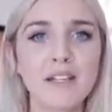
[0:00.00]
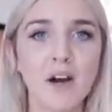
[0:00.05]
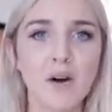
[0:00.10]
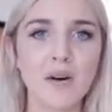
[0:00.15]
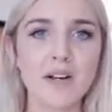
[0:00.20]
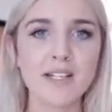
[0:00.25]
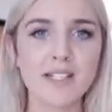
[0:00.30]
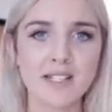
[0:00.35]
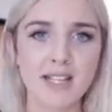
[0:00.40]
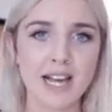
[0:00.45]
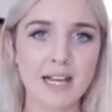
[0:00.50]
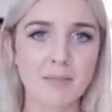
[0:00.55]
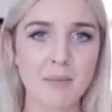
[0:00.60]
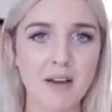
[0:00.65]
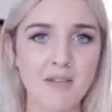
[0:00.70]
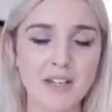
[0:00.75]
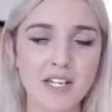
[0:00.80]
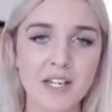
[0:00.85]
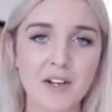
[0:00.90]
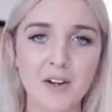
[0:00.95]
going to like
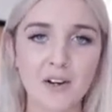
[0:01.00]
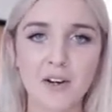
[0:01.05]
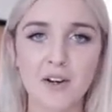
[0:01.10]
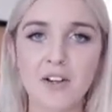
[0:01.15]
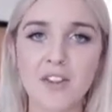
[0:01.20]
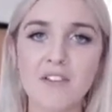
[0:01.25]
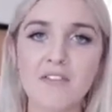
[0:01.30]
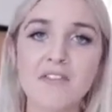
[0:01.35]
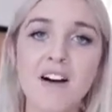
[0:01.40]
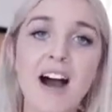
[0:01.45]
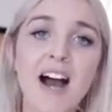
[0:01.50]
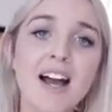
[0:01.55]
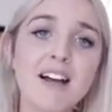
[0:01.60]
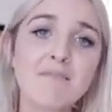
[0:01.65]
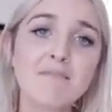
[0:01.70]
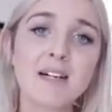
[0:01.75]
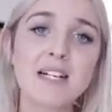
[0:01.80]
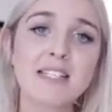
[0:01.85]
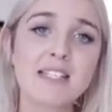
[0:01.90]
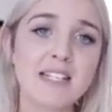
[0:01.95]
my video on the
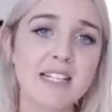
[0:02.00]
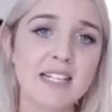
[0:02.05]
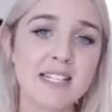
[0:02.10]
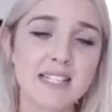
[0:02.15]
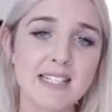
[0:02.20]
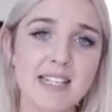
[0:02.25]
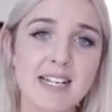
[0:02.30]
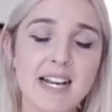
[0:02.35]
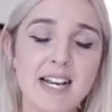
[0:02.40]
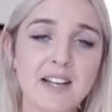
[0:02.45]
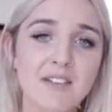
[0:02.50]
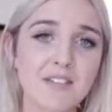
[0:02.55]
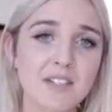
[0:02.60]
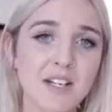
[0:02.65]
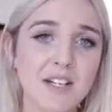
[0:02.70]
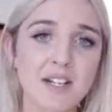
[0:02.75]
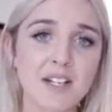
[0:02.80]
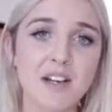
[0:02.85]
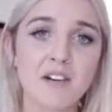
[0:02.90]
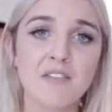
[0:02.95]
5 best things that I have
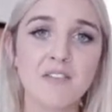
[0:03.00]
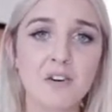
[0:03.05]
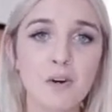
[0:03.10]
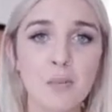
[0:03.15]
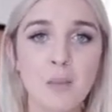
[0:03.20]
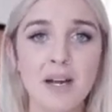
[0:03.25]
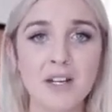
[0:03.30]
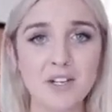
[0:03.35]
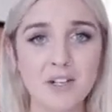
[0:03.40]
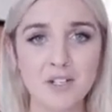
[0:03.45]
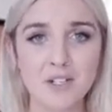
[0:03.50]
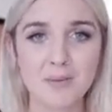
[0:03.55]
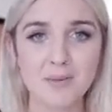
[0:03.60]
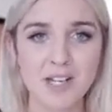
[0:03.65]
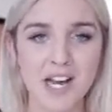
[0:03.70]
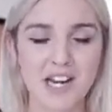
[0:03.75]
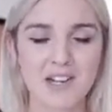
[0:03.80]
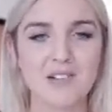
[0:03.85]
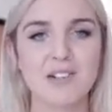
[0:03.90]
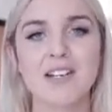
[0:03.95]
done for my YouTube
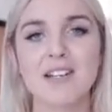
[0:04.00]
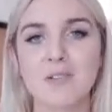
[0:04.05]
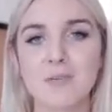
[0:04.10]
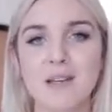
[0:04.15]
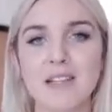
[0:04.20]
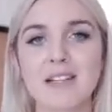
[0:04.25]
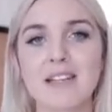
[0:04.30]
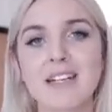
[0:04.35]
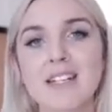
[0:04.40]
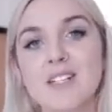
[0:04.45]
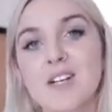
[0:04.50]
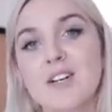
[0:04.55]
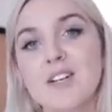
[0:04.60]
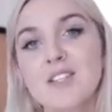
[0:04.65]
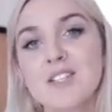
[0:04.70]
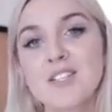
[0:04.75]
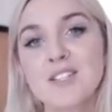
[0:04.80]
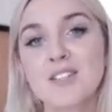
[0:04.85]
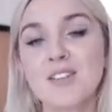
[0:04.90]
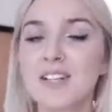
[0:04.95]
channel. It'll be linked
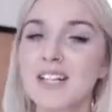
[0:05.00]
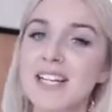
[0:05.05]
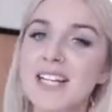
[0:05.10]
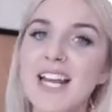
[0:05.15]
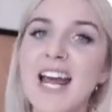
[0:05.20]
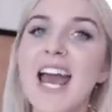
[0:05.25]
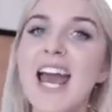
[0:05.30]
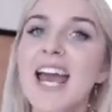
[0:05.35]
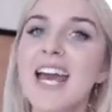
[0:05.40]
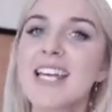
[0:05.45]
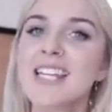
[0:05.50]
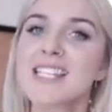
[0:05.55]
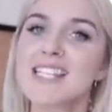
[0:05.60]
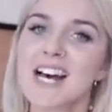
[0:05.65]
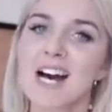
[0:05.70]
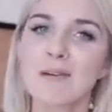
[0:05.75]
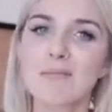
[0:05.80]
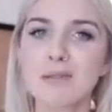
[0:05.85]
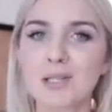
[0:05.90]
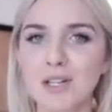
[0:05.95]
on the screen and
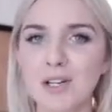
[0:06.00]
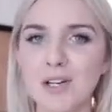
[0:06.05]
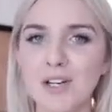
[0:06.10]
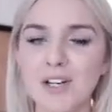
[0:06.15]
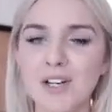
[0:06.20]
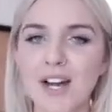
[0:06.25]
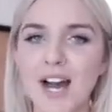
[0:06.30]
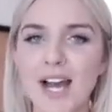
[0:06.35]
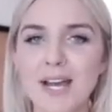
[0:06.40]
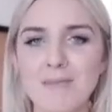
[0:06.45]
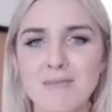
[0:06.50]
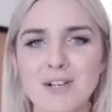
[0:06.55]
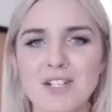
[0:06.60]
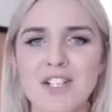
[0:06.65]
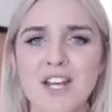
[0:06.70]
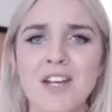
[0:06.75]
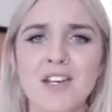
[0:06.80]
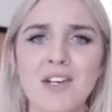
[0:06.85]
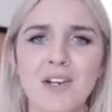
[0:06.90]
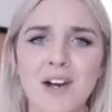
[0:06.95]
down below. I
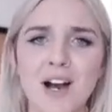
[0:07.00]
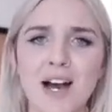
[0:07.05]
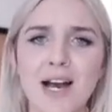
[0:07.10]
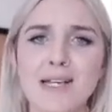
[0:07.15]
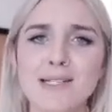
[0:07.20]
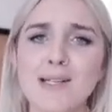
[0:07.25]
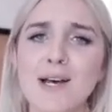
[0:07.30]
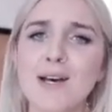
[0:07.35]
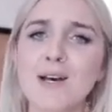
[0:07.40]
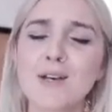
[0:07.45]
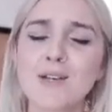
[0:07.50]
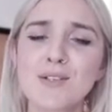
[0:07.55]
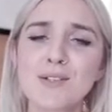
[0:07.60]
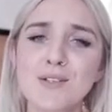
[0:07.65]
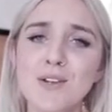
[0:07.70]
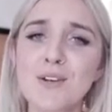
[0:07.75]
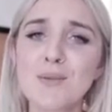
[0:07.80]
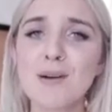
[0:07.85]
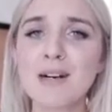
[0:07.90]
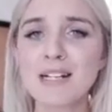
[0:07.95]
appreciate you guys
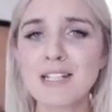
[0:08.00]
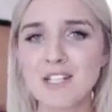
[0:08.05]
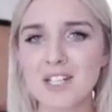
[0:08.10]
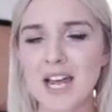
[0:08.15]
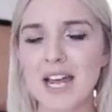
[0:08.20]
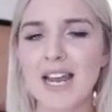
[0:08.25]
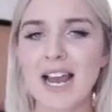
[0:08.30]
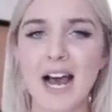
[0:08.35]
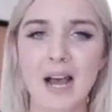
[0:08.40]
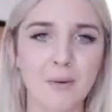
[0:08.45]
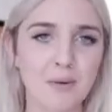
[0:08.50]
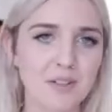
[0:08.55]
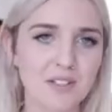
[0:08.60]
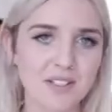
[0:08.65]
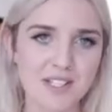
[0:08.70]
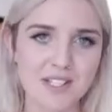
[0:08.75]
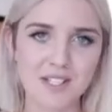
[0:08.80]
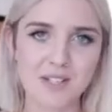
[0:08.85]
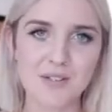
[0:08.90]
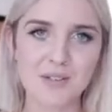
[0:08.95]
so much, and I will
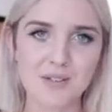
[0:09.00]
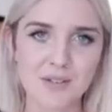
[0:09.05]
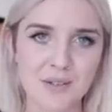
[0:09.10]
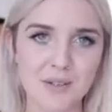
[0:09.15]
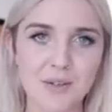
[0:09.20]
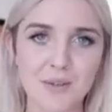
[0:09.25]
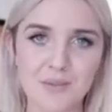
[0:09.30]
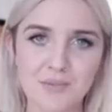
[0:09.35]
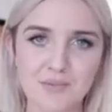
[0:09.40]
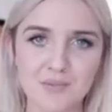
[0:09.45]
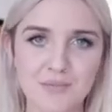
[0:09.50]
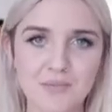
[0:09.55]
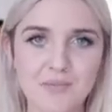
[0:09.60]
see you soon.